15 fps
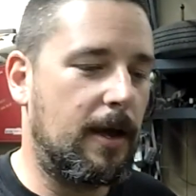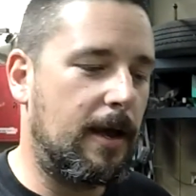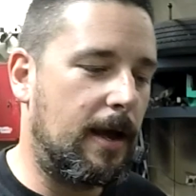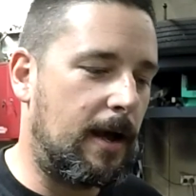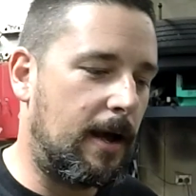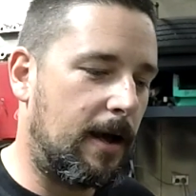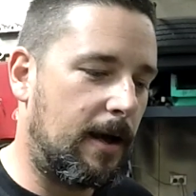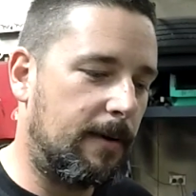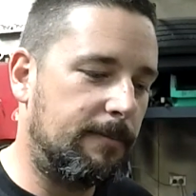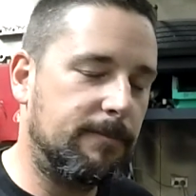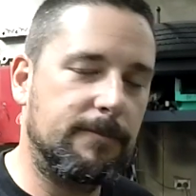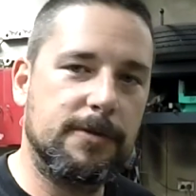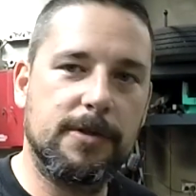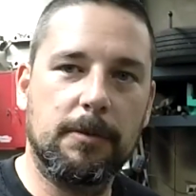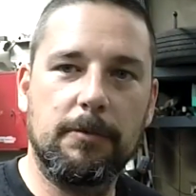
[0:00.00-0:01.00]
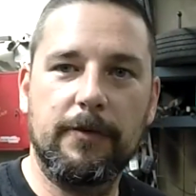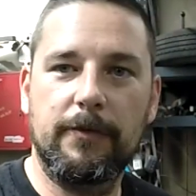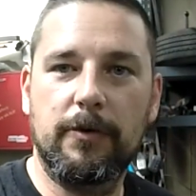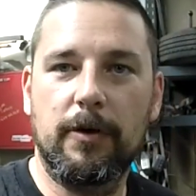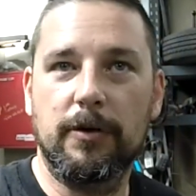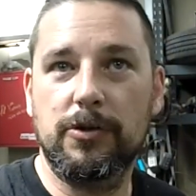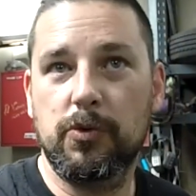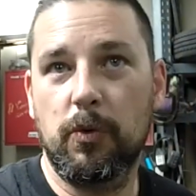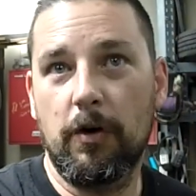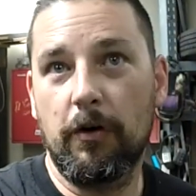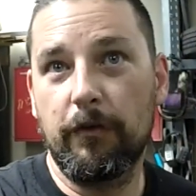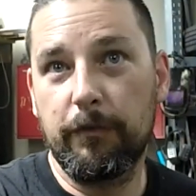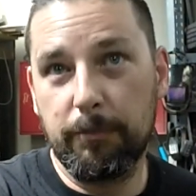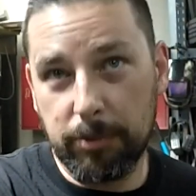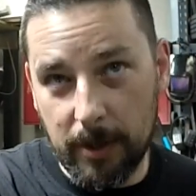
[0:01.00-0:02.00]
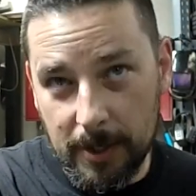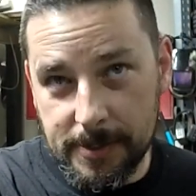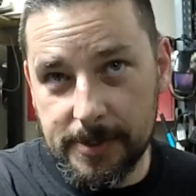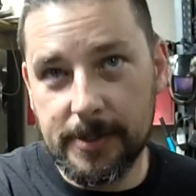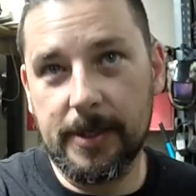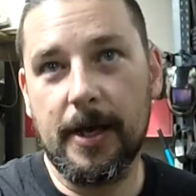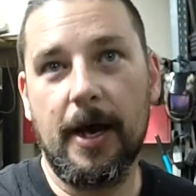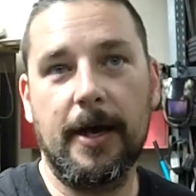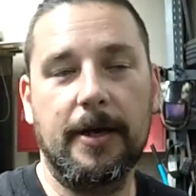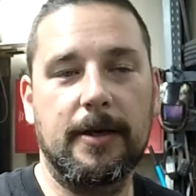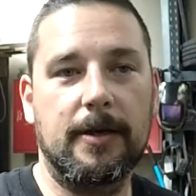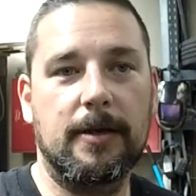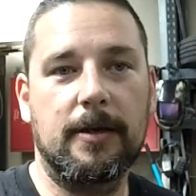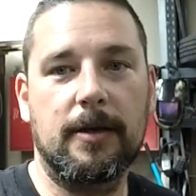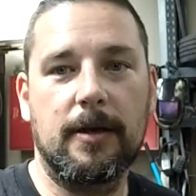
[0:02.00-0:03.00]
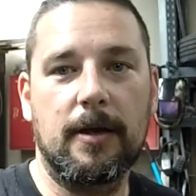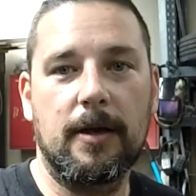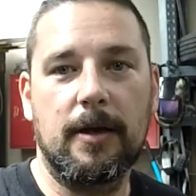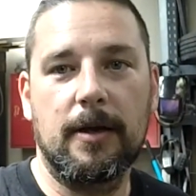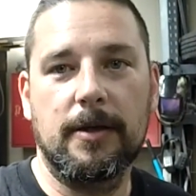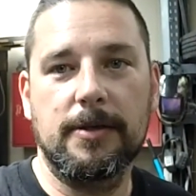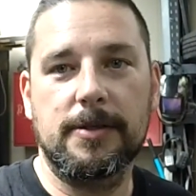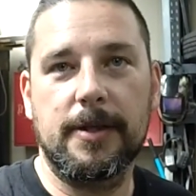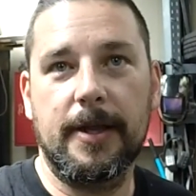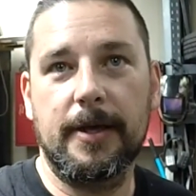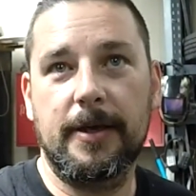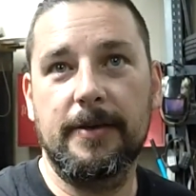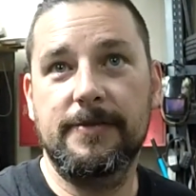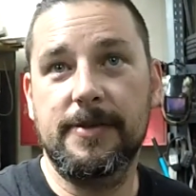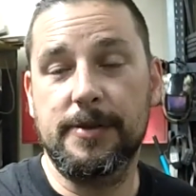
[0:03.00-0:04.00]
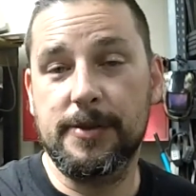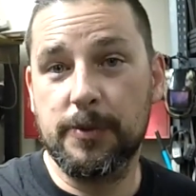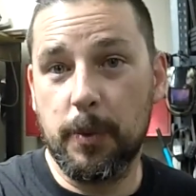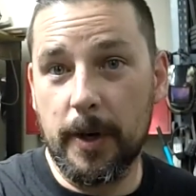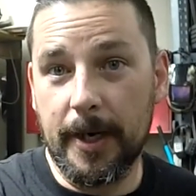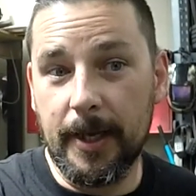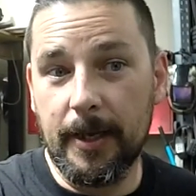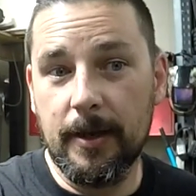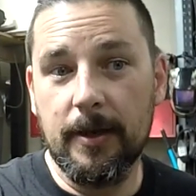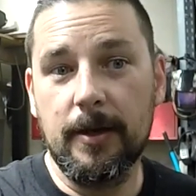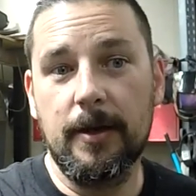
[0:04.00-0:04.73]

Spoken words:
So we've got 12 plus the 8, so that gives us 20.